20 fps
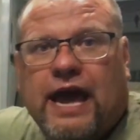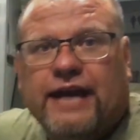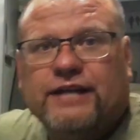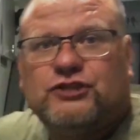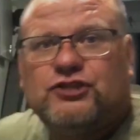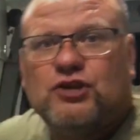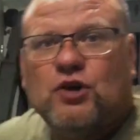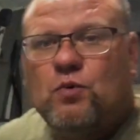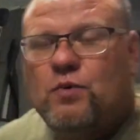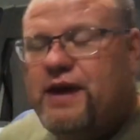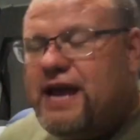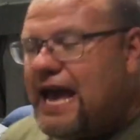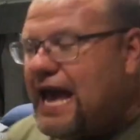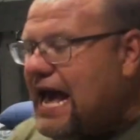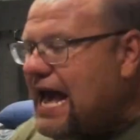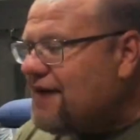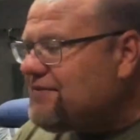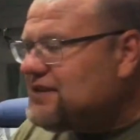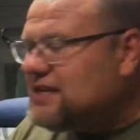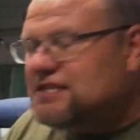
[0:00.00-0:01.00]
And so we
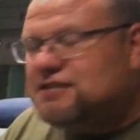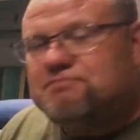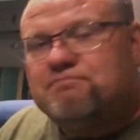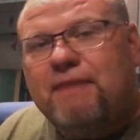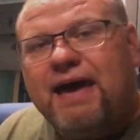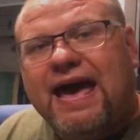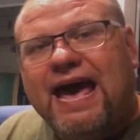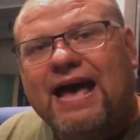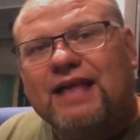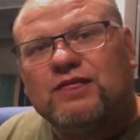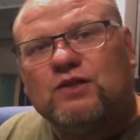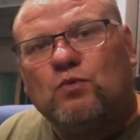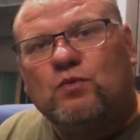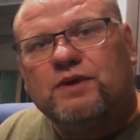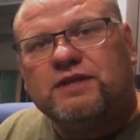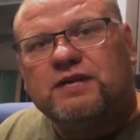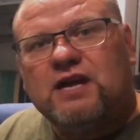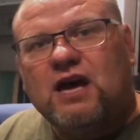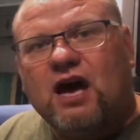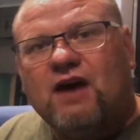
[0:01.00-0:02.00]
have this mat that
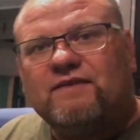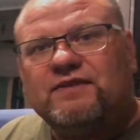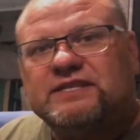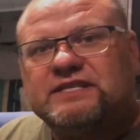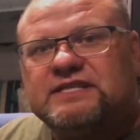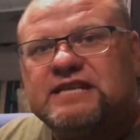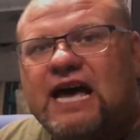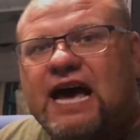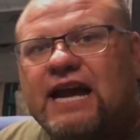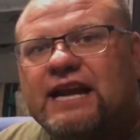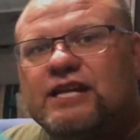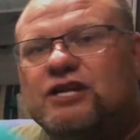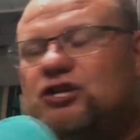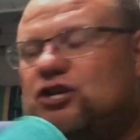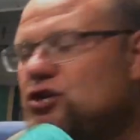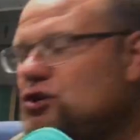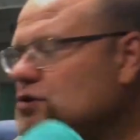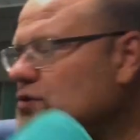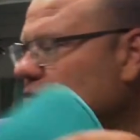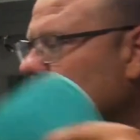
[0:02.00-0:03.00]
when the oven's not in
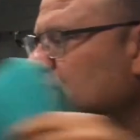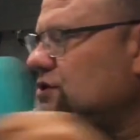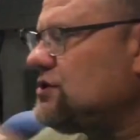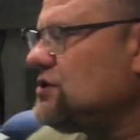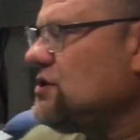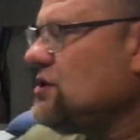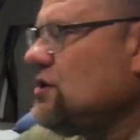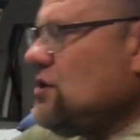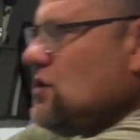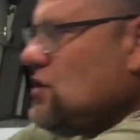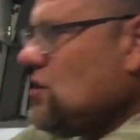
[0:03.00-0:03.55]
use,